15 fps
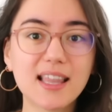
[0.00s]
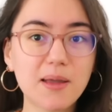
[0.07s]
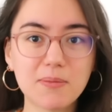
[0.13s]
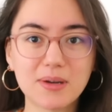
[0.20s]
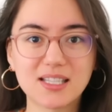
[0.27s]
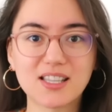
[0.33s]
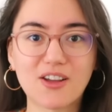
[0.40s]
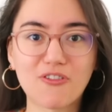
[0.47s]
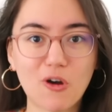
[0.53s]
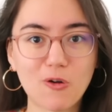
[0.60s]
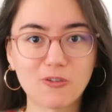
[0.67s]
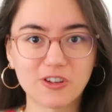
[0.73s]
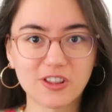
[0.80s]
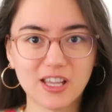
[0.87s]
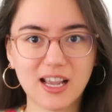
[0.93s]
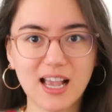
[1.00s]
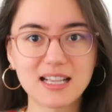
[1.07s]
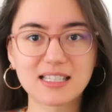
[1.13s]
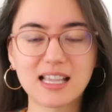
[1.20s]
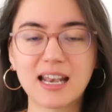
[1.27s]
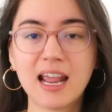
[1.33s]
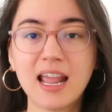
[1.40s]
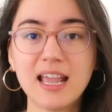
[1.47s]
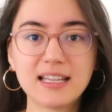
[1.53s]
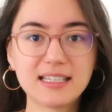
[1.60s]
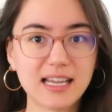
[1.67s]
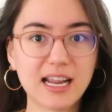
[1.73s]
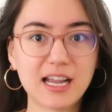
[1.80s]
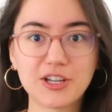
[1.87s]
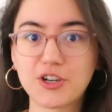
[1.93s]
let myself overthink. I said,
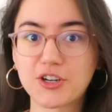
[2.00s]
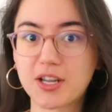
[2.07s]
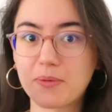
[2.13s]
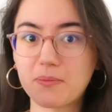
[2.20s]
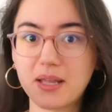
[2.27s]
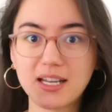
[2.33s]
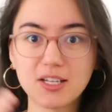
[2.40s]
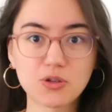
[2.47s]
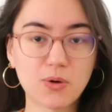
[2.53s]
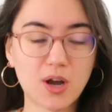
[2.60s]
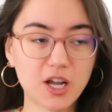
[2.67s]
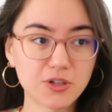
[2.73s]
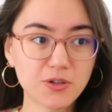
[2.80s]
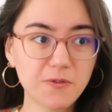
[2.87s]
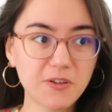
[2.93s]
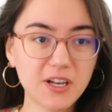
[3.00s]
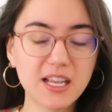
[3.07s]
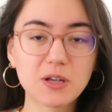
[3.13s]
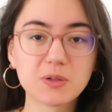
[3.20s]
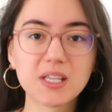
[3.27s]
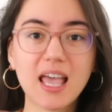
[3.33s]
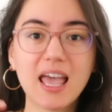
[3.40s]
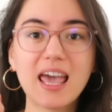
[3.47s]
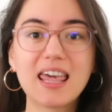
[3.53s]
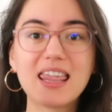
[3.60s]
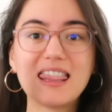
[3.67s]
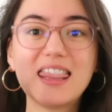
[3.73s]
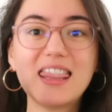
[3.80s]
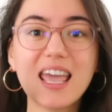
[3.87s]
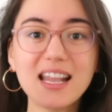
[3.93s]
Dea, you're committing to 100 videos,
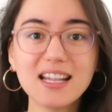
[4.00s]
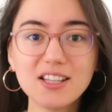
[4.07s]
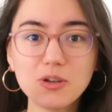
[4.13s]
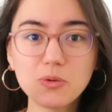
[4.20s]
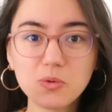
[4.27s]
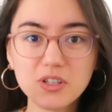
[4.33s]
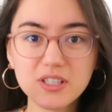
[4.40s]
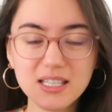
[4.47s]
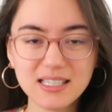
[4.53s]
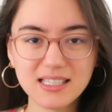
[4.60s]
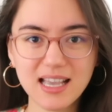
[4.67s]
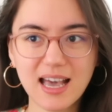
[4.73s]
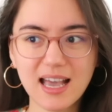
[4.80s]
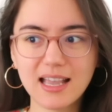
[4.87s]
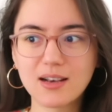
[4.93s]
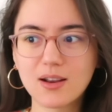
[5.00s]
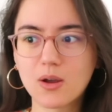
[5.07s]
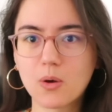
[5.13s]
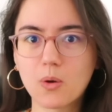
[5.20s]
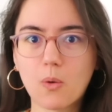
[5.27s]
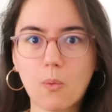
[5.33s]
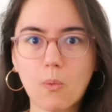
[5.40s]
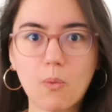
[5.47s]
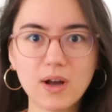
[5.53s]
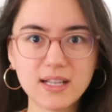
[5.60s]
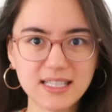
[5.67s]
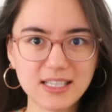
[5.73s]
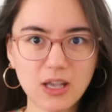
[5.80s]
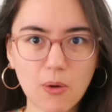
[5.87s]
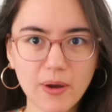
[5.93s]
then you will decide
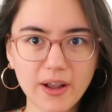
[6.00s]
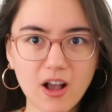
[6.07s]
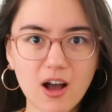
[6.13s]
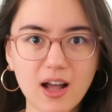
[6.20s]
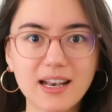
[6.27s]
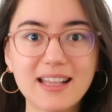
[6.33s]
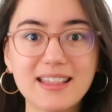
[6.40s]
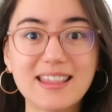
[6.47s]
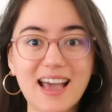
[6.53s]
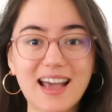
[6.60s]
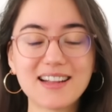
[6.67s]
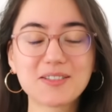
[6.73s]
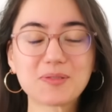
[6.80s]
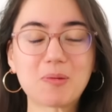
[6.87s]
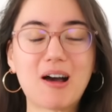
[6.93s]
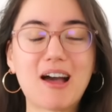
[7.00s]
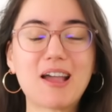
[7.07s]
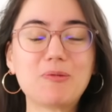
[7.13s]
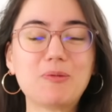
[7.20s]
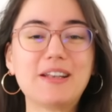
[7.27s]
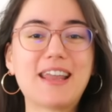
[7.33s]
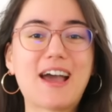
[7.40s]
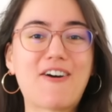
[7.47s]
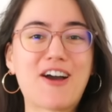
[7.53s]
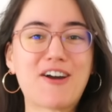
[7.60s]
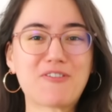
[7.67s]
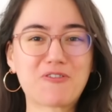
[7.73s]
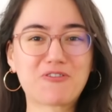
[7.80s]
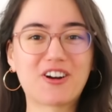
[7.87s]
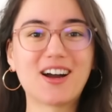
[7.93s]
what's going on. And that is why we now have
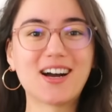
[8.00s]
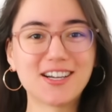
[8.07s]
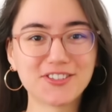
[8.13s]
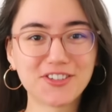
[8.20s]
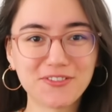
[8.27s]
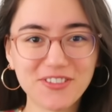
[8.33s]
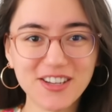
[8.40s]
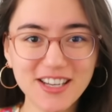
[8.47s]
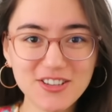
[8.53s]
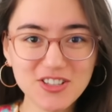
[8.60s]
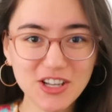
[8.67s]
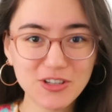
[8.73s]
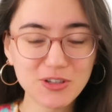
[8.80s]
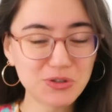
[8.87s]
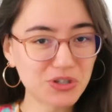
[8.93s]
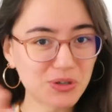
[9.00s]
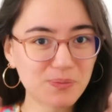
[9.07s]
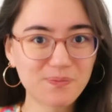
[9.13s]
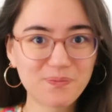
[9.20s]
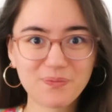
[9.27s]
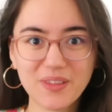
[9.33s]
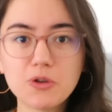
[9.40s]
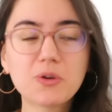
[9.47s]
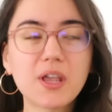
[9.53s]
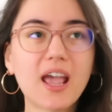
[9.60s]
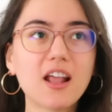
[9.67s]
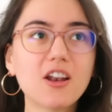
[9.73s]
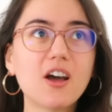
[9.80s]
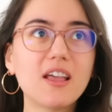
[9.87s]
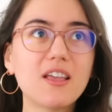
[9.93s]
over 100 videos on YouTube. You
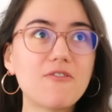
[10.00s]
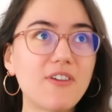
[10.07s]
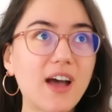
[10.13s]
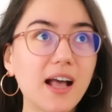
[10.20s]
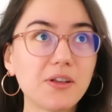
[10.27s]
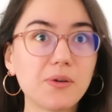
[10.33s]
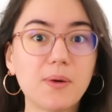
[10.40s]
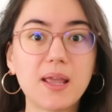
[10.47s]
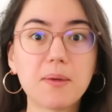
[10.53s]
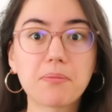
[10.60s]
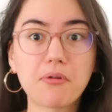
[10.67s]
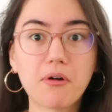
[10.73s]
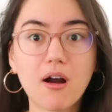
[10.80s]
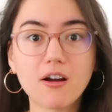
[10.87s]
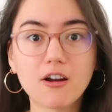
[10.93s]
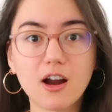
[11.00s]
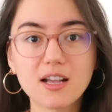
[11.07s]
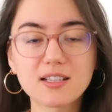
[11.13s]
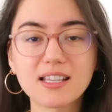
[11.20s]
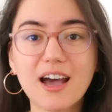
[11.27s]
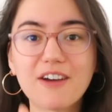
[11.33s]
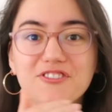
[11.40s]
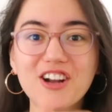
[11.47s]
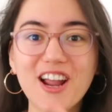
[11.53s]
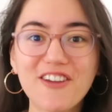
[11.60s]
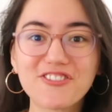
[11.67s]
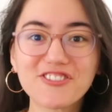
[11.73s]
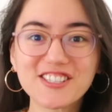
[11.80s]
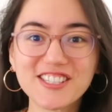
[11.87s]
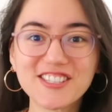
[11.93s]
cannot evaluate progress after
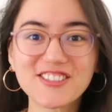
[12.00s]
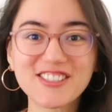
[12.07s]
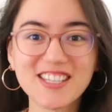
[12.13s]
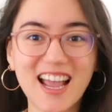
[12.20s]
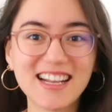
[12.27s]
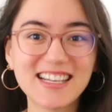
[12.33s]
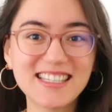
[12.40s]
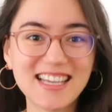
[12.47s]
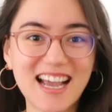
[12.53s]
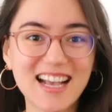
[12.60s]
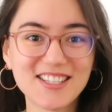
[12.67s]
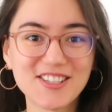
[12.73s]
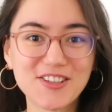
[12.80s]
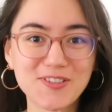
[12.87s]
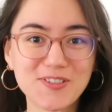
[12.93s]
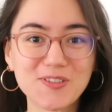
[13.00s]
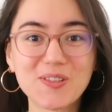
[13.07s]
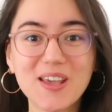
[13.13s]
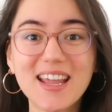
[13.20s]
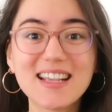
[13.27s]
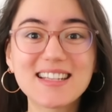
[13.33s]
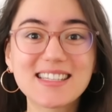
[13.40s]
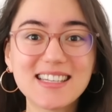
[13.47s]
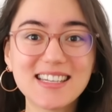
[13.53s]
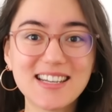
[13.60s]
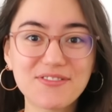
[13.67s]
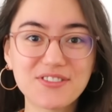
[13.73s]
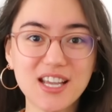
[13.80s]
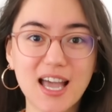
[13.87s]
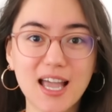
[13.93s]
every single tiny task you do. That isn't
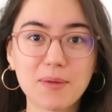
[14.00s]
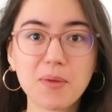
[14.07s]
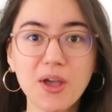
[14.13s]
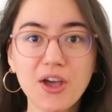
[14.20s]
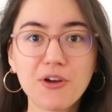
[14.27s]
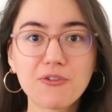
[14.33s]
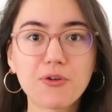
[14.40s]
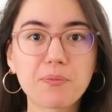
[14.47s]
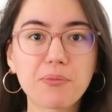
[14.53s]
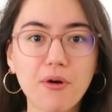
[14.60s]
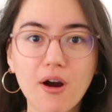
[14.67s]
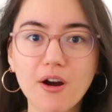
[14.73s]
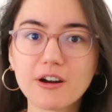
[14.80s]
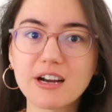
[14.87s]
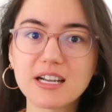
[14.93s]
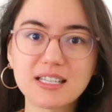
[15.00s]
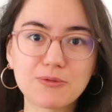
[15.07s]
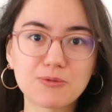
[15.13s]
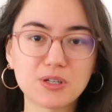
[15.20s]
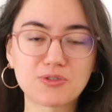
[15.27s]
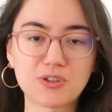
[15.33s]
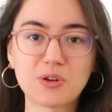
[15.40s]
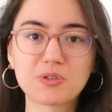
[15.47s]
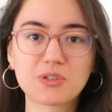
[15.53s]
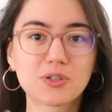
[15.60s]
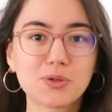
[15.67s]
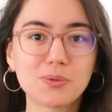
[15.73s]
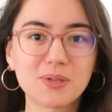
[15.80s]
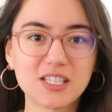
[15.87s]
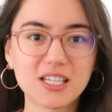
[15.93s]
enough time for progress and results
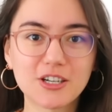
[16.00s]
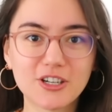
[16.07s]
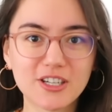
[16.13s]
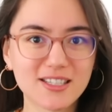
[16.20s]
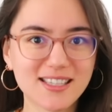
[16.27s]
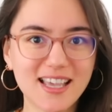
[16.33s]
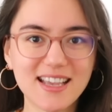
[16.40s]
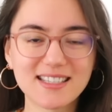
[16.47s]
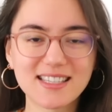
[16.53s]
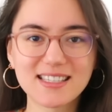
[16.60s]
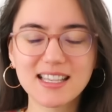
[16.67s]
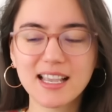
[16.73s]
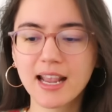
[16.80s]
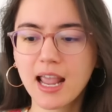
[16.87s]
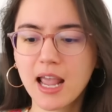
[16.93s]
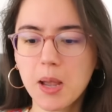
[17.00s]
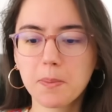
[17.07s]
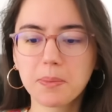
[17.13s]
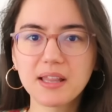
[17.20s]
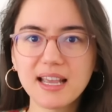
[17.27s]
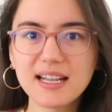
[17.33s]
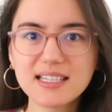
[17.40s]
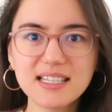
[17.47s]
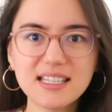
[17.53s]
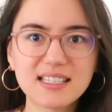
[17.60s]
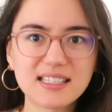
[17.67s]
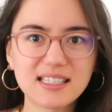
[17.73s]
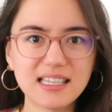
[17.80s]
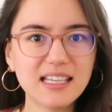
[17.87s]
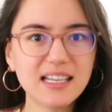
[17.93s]
to materialize. It's like planting a
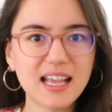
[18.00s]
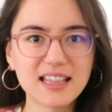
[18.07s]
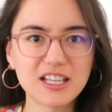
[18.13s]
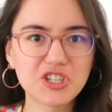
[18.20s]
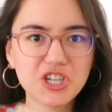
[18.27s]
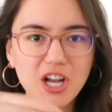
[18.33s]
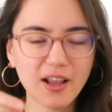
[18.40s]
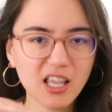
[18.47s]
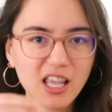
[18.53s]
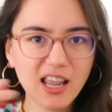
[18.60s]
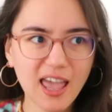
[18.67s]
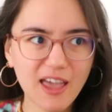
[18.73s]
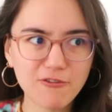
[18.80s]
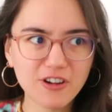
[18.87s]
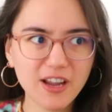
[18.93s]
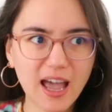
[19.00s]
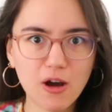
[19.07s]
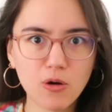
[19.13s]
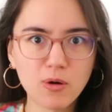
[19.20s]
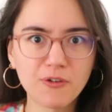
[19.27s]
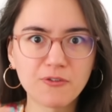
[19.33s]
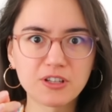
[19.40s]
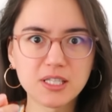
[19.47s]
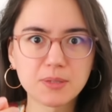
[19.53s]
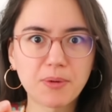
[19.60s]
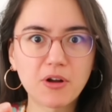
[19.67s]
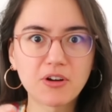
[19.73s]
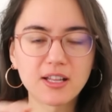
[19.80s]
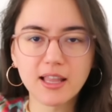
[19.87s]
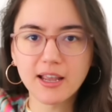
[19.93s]
seed and then checking every hour if it's
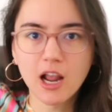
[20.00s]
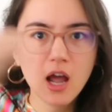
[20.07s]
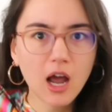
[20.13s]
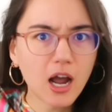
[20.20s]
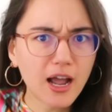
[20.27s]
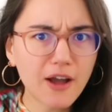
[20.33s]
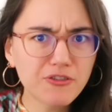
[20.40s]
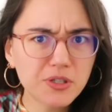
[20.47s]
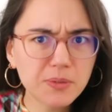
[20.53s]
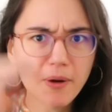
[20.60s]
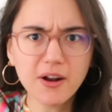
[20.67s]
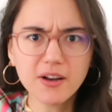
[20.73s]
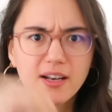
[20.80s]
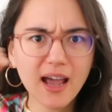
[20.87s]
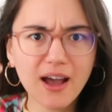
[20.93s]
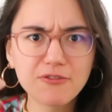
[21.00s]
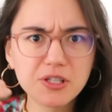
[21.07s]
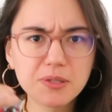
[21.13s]
sprouted. Like, have you sprouted? Have you